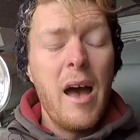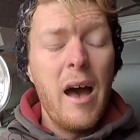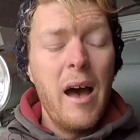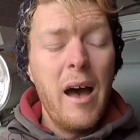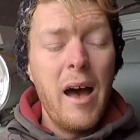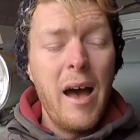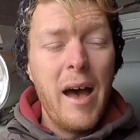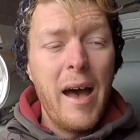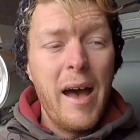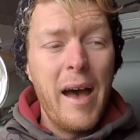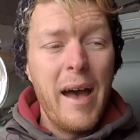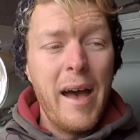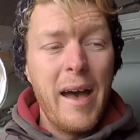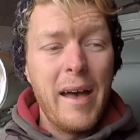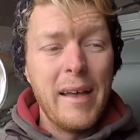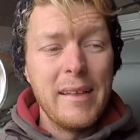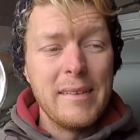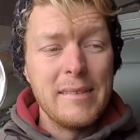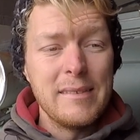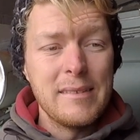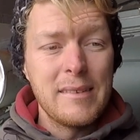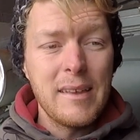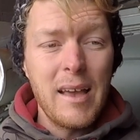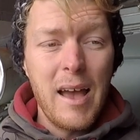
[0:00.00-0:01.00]

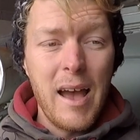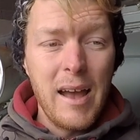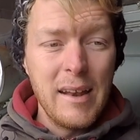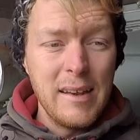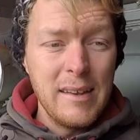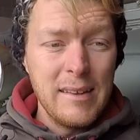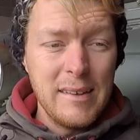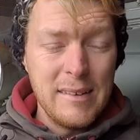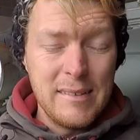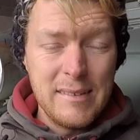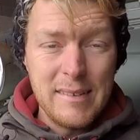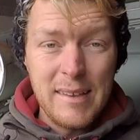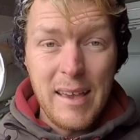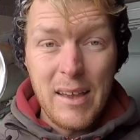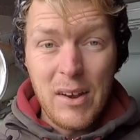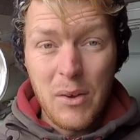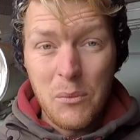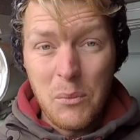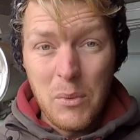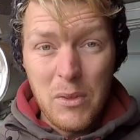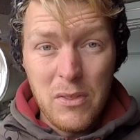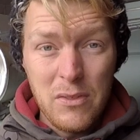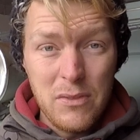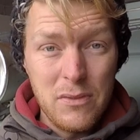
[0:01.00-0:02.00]
and I needed to get
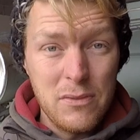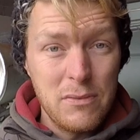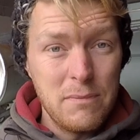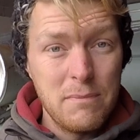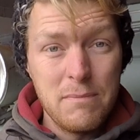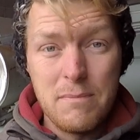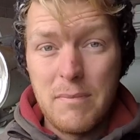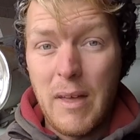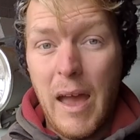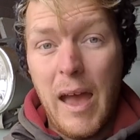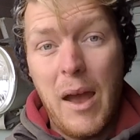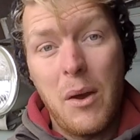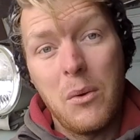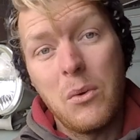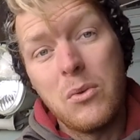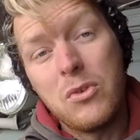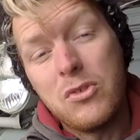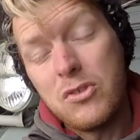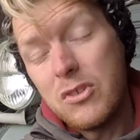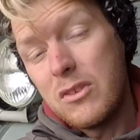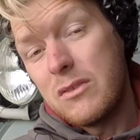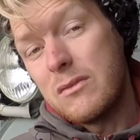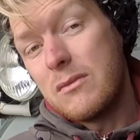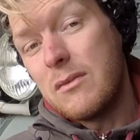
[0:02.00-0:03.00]
on with the
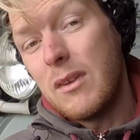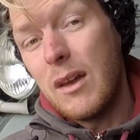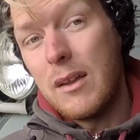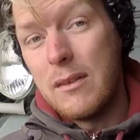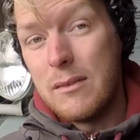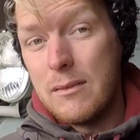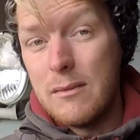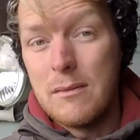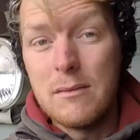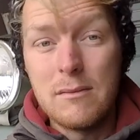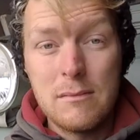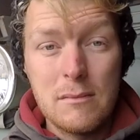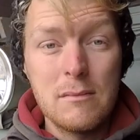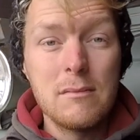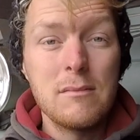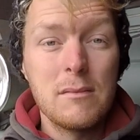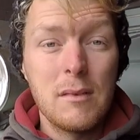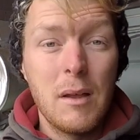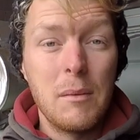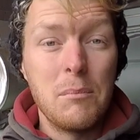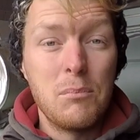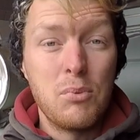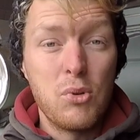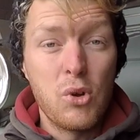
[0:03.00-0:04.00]
house and
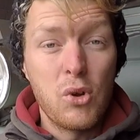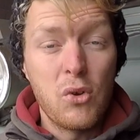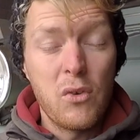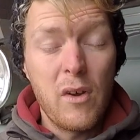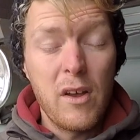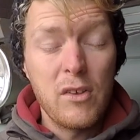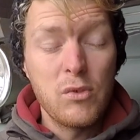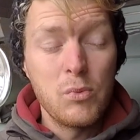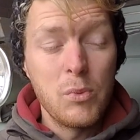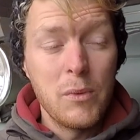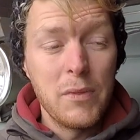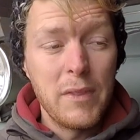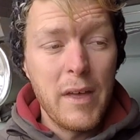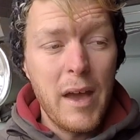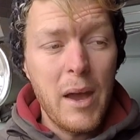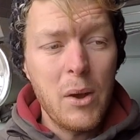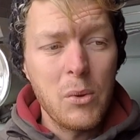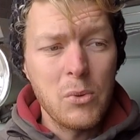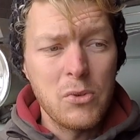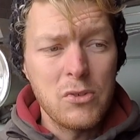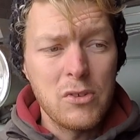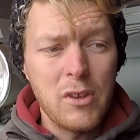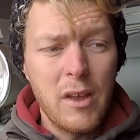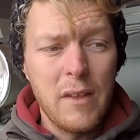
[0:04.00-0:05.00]
progress with the
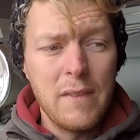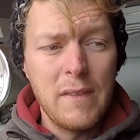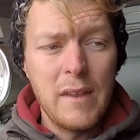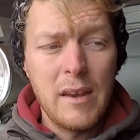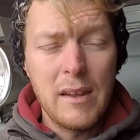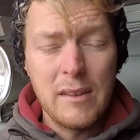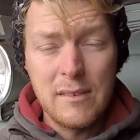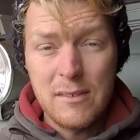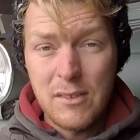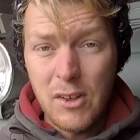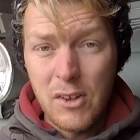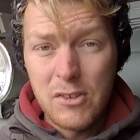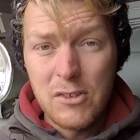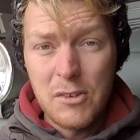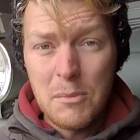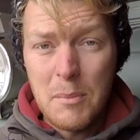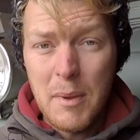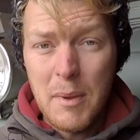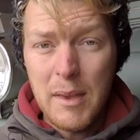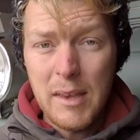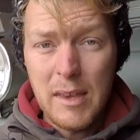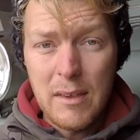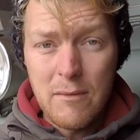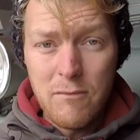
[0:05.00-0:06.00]
house. And then I started
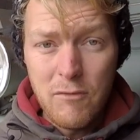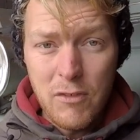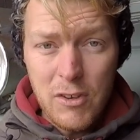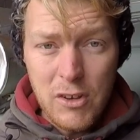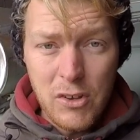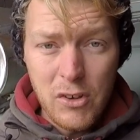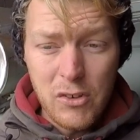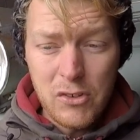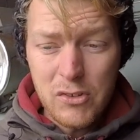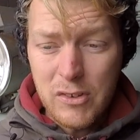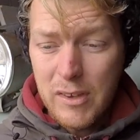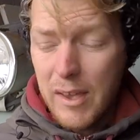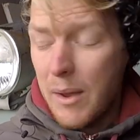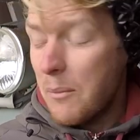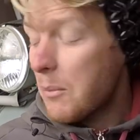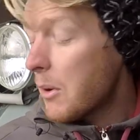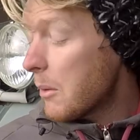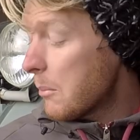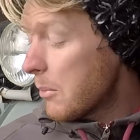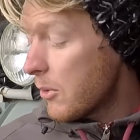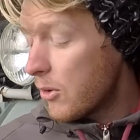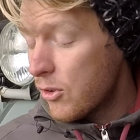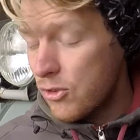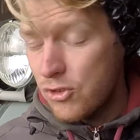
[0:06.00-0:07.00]
making videos again when I
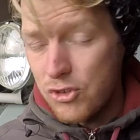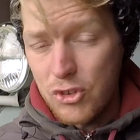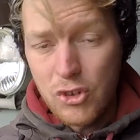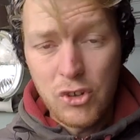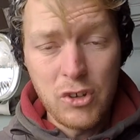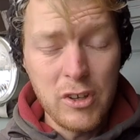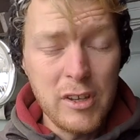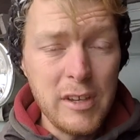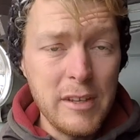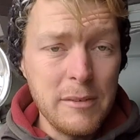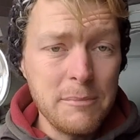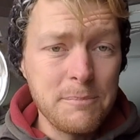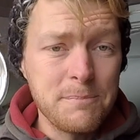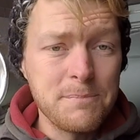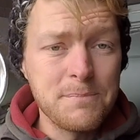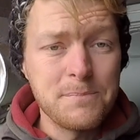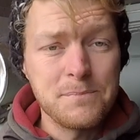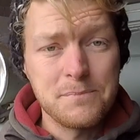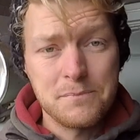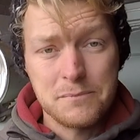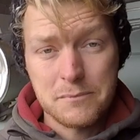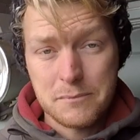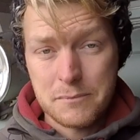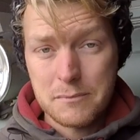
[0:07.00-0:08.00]
bought Jolene,
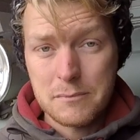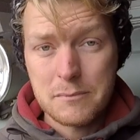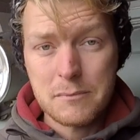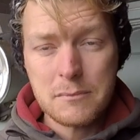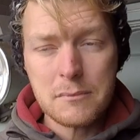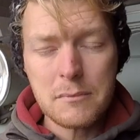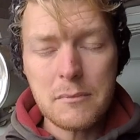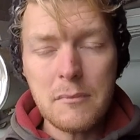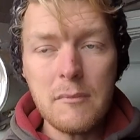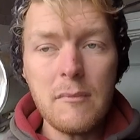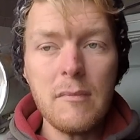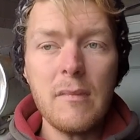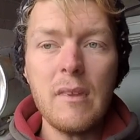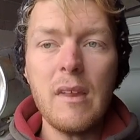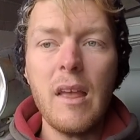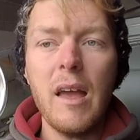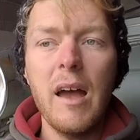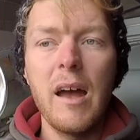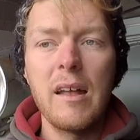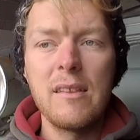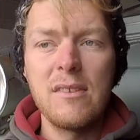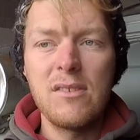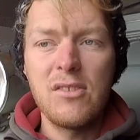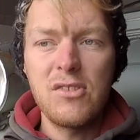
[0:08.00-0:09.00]

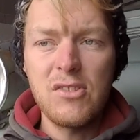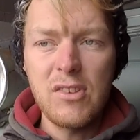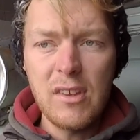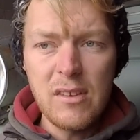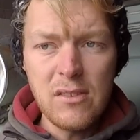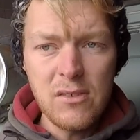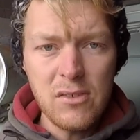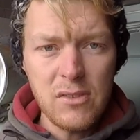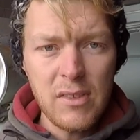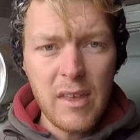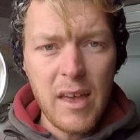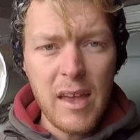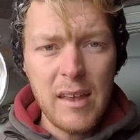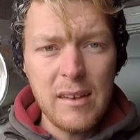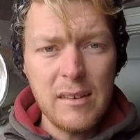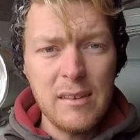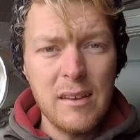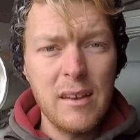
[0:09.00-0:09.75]
and since then